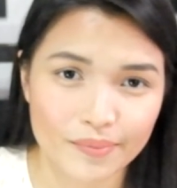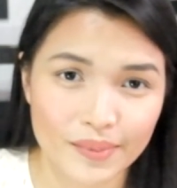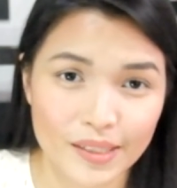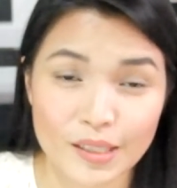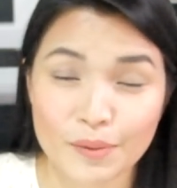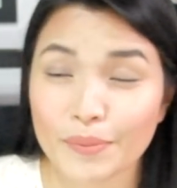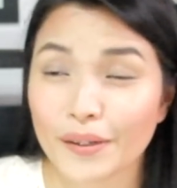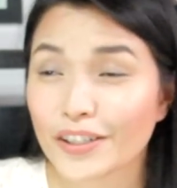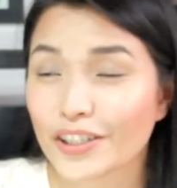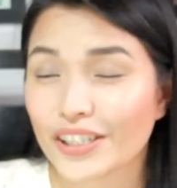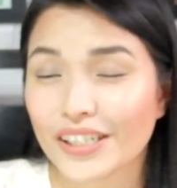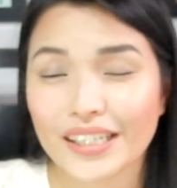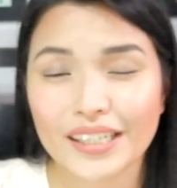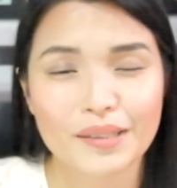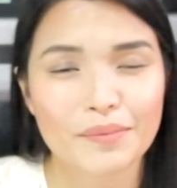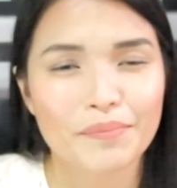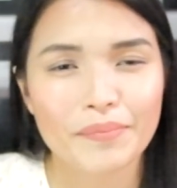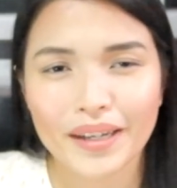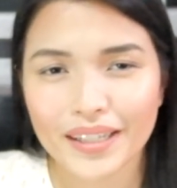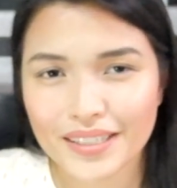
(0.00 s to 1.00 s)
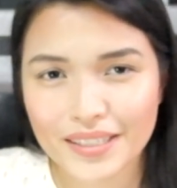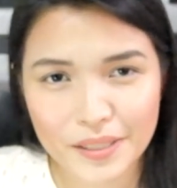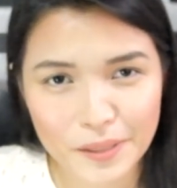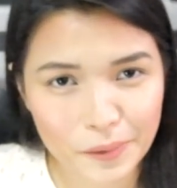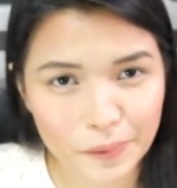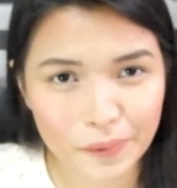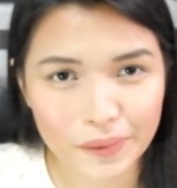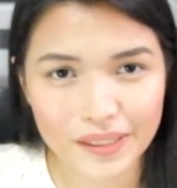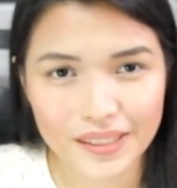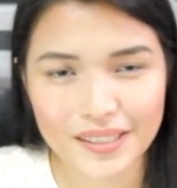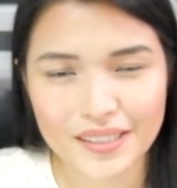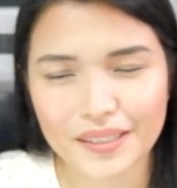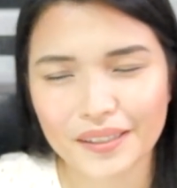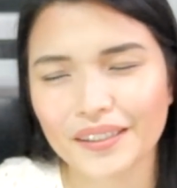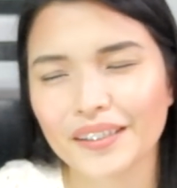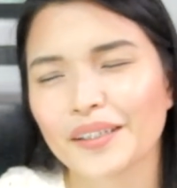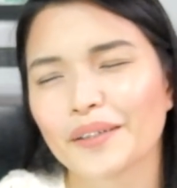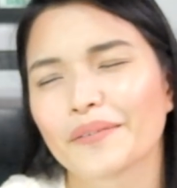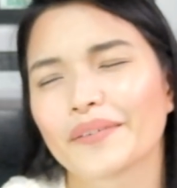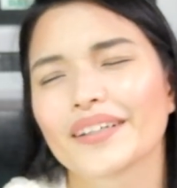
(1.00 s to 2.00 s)
Especially in med school, it's
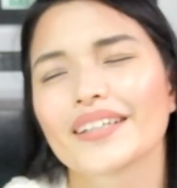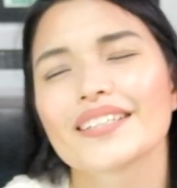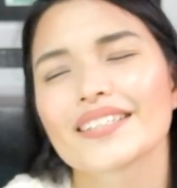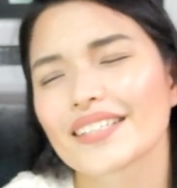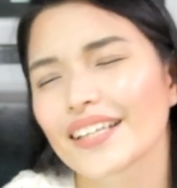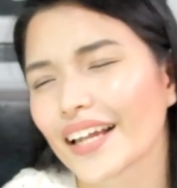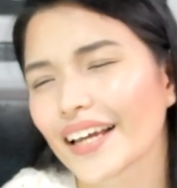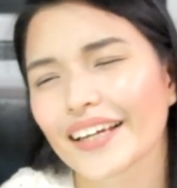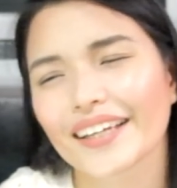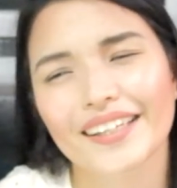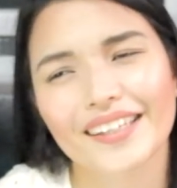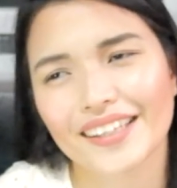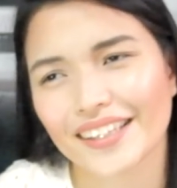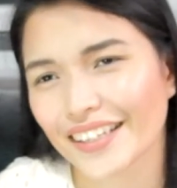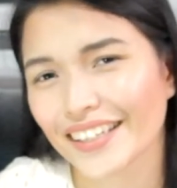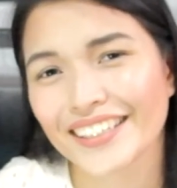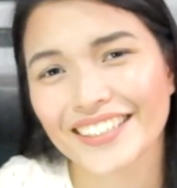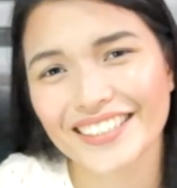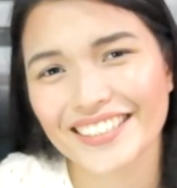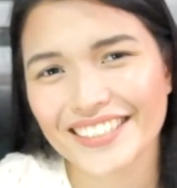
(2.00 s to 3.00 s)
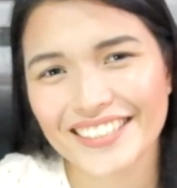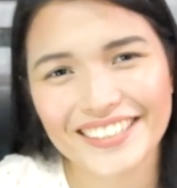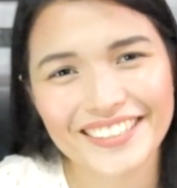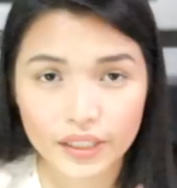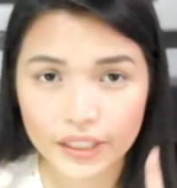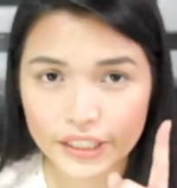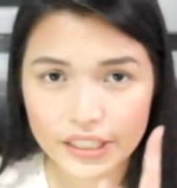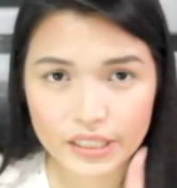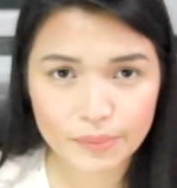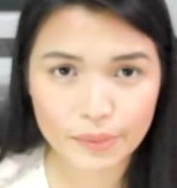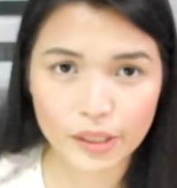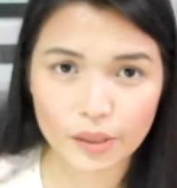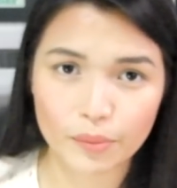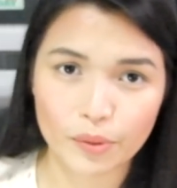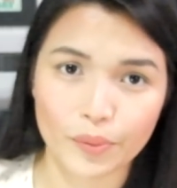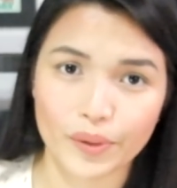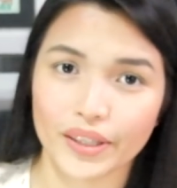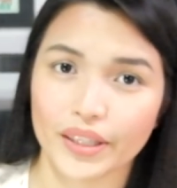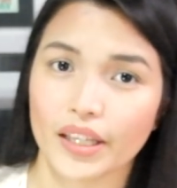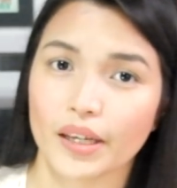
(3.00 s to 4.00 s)
always like this. Here's my
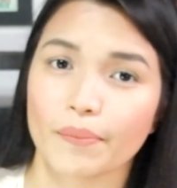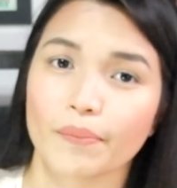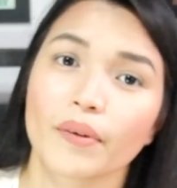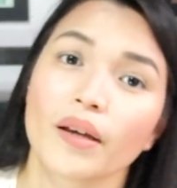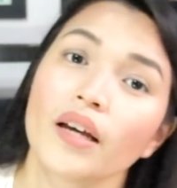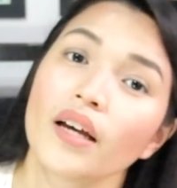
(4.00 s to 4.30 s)
number 1 tip.